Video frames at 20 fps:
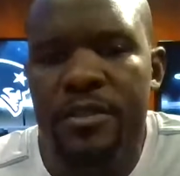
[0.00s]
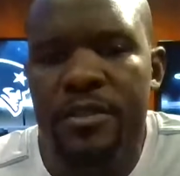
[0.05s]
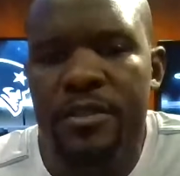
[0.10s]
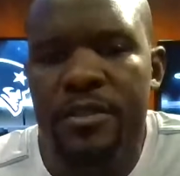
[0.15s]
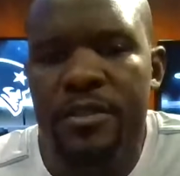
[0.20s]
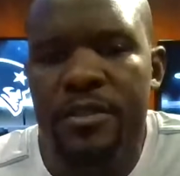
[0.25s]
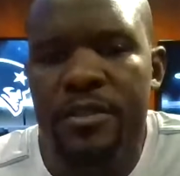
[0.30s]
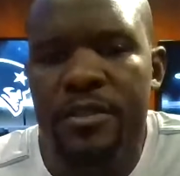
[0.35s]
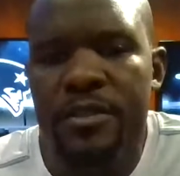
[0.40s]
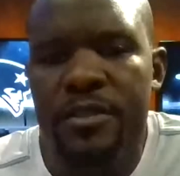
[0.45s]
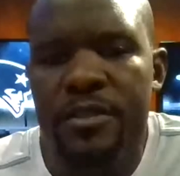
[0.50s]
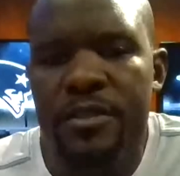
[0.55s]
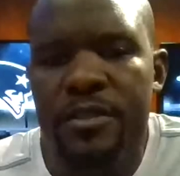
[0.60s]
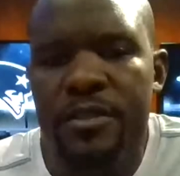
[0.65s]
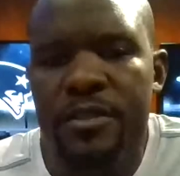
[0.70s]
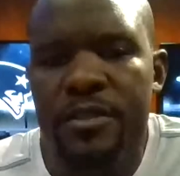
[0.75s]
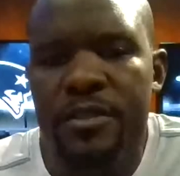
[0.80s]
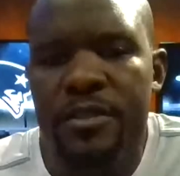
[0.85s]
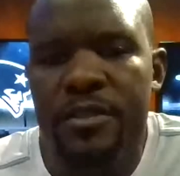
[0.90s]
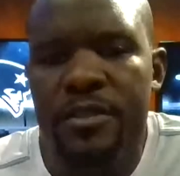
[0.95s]
So
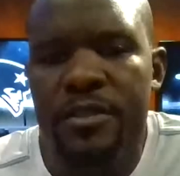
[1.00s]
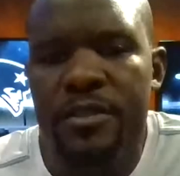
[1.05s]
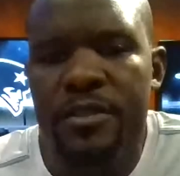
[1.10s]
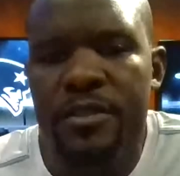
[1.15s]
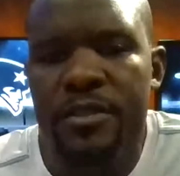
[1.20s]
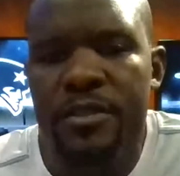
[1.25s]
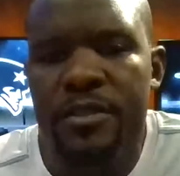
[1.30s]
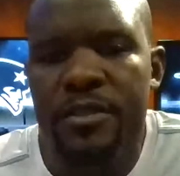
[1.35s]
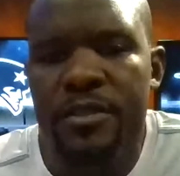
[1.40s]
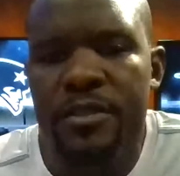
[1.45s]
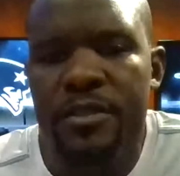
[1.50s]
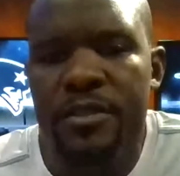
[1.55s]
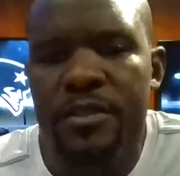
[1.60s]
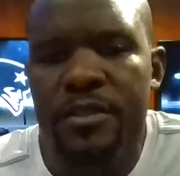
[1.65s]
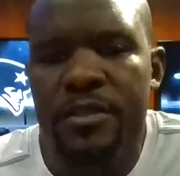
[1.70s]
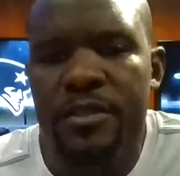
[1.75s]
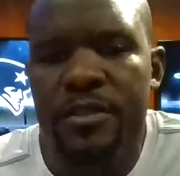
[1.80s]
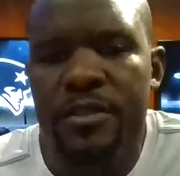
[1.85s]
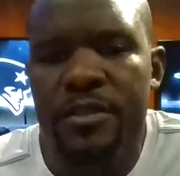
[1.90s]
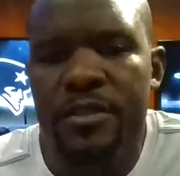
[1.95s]
didn't have much
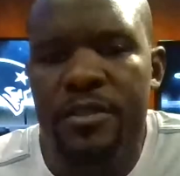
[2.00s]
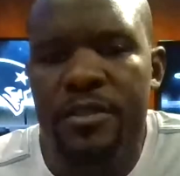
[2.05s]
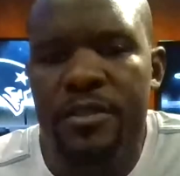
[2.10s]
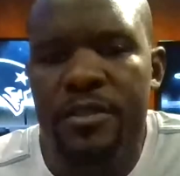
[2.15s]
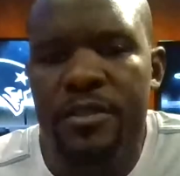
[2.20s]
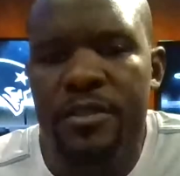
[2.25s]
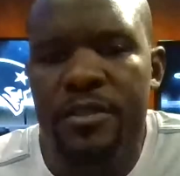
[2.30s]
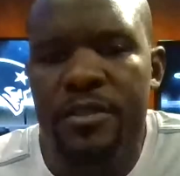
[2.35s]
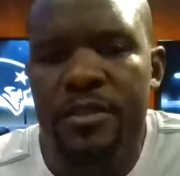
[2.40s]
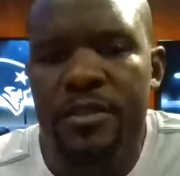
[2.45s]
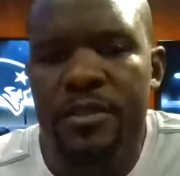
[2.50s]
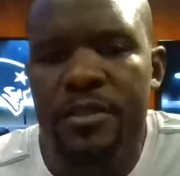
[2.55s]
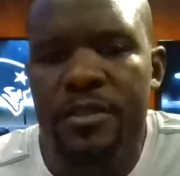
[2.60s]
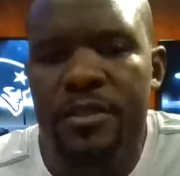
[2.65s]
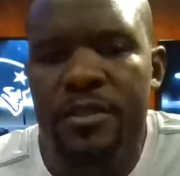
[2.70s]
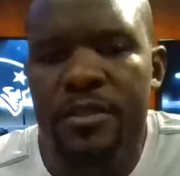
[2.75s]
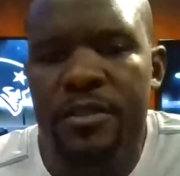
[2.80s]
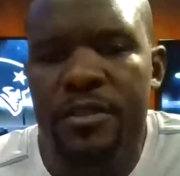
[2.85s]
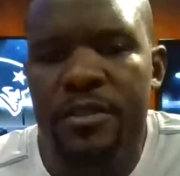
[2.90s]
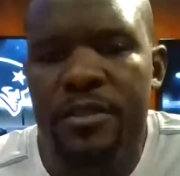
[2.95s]
downtime right
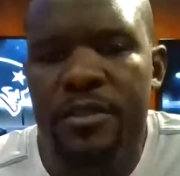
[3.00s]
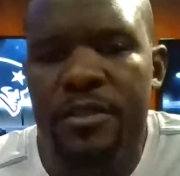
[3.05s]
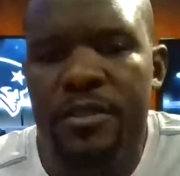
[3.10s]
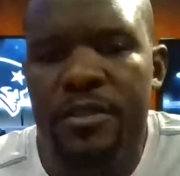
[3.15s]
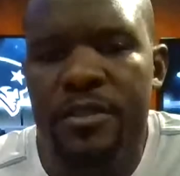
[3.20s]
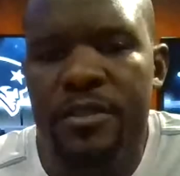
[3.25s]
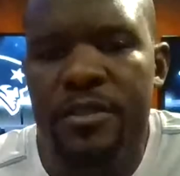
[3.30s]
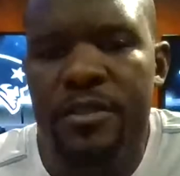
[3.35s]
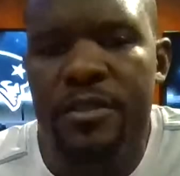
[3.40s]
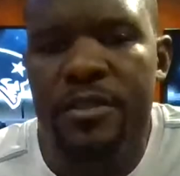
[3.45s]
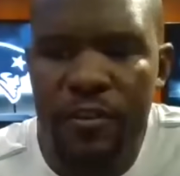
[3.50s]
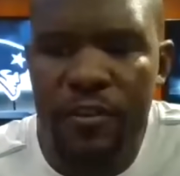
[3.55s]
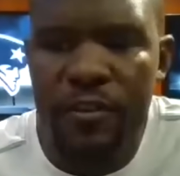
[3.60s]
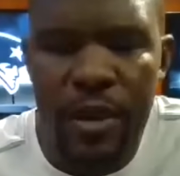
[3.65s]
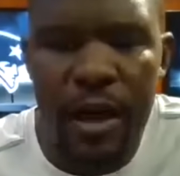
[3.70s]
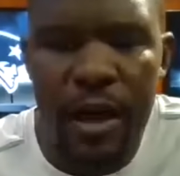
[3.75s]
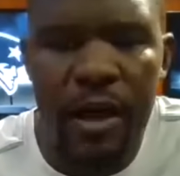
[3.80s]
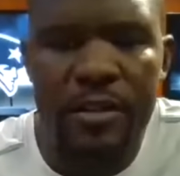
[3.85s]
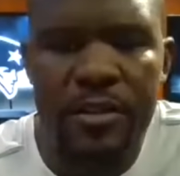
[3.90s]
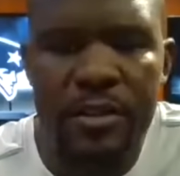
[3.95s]
after I graduated from
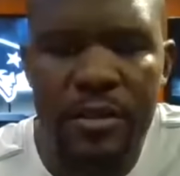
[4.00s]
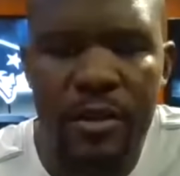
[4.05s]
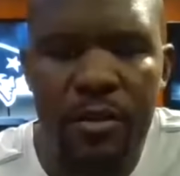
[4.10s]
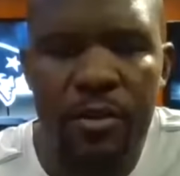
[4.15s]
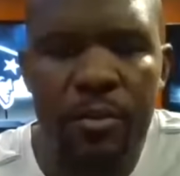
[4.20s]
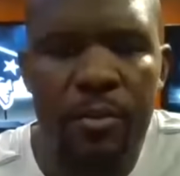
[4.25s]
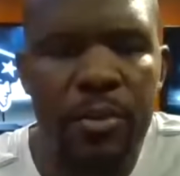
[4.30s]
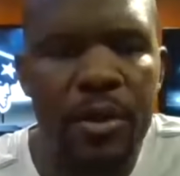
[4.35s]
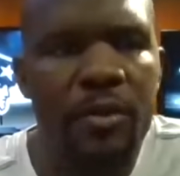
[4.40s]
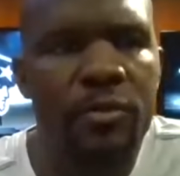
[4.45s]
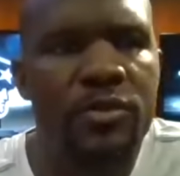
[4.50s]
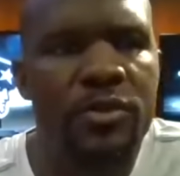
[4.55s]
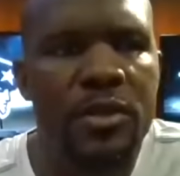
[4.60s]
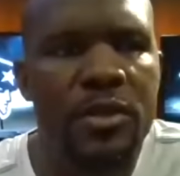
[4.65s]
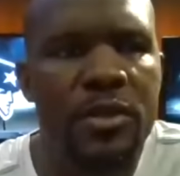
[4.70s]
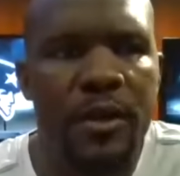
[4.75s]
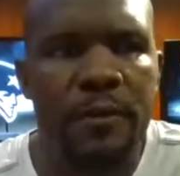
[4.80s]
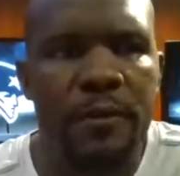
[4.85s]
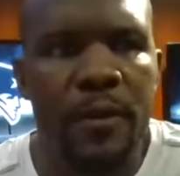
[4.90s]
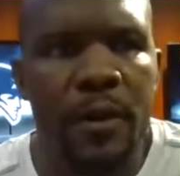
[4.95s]
college. So, but it was
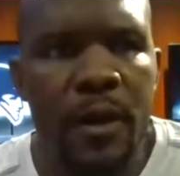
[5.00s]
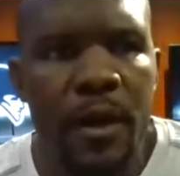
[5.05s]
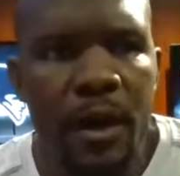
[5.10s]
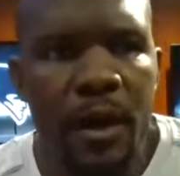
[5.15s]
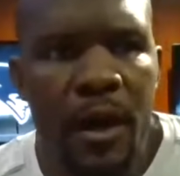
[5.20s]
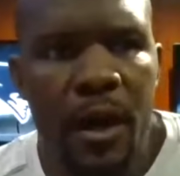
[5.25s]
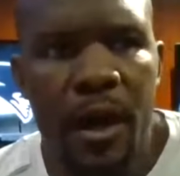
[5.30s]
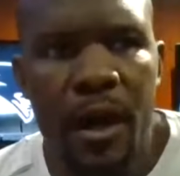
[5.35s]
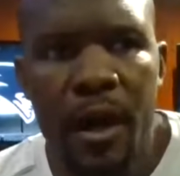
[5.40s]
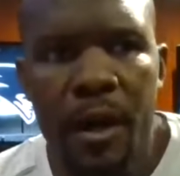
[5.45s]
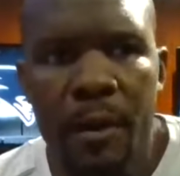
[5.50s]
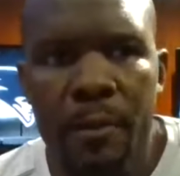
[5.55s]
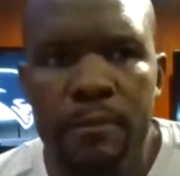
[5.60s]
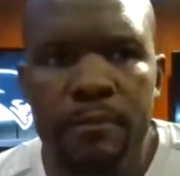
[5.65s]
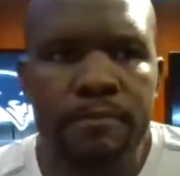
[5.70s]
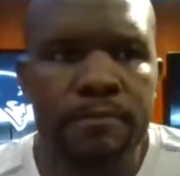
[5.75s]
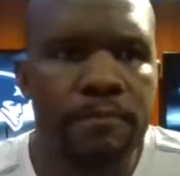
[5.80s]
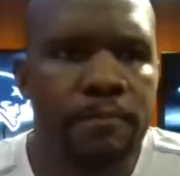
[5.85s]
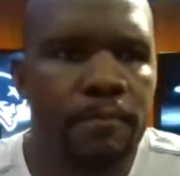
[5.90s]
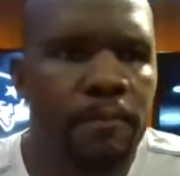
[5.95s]
good. Um,